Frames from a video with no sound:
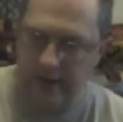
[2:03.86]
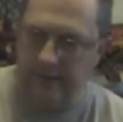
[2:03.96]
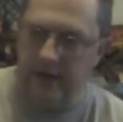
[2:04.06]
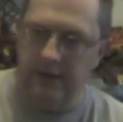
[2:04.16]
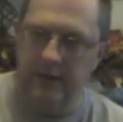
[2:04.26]

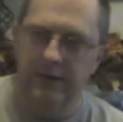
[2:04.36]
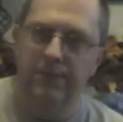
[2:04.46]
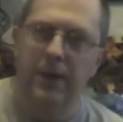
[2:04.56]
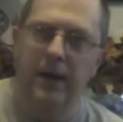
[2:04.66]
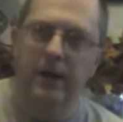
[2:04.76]
I've got this
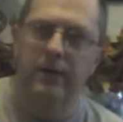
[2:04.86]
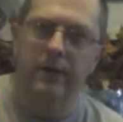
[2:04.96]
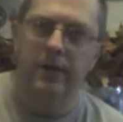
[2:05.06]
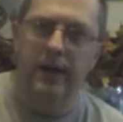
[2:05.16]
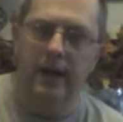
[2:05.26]

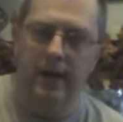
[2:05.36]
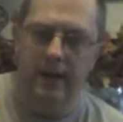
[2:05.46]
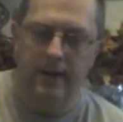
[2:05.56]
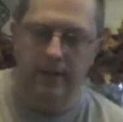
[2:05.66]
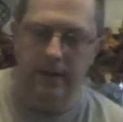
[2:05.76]
powder that
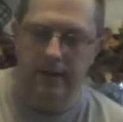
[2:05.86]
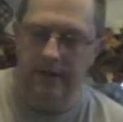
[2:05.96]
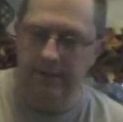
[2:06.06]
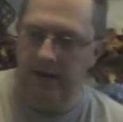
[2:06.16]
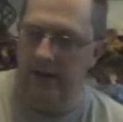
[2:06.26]

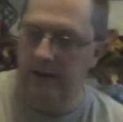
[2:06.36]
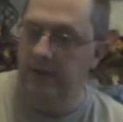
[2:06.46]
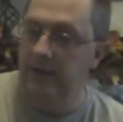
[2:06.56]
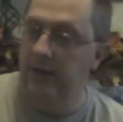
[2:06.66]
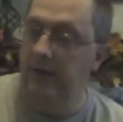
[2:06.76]
if I
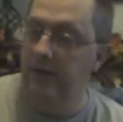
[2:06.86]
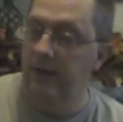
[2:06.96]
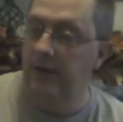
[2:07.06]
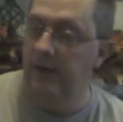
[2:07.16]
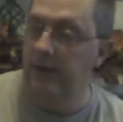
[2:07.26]
understand
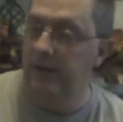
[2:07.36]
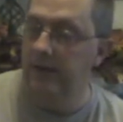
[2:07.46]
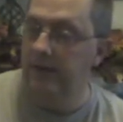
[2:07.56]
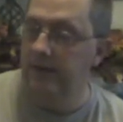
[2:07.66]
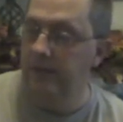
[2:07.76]
correctly,
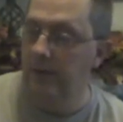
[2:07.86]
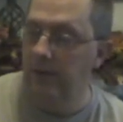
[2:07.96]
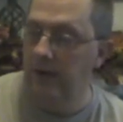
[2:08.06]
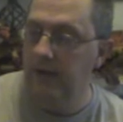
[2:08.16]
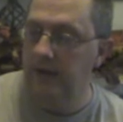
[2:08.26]
this is
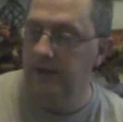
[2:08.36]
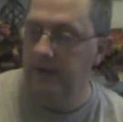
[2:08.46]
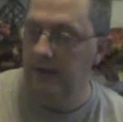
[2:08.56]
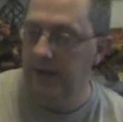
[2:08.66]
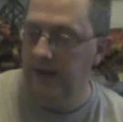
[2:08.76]
more or less
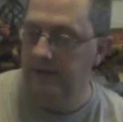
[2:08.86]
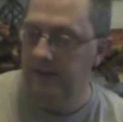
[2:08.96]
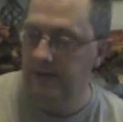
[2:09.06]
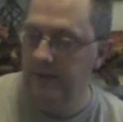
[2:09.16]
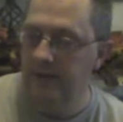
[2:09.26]
a
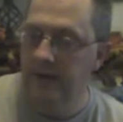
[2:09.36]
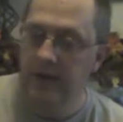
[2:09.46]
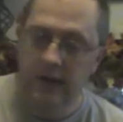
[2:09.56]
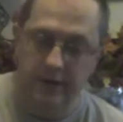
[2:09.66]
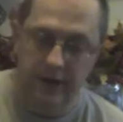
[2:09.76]
laxative
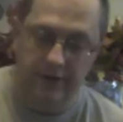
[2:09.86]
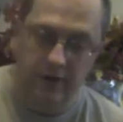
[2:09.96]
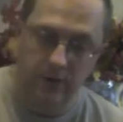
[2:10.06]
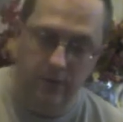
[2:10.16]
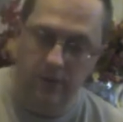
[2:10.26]
that
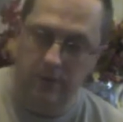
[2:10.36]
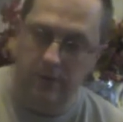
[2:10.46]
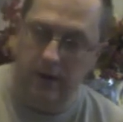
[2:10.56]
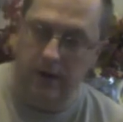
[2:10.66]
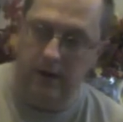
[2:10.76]
you
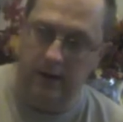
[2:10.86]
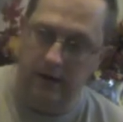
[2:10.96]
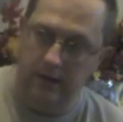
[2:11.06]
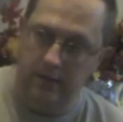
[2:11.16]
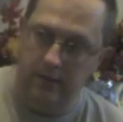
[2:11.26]

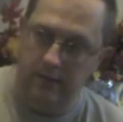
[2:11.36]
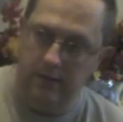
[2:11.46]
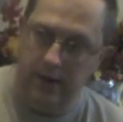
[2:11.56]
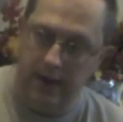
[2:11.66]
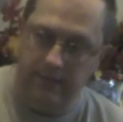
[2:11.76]
get a
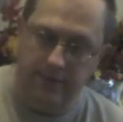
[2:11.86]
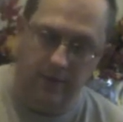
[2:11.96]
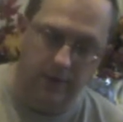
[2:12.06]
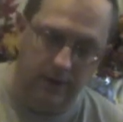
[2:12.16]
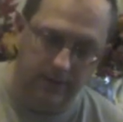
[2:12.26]
cap full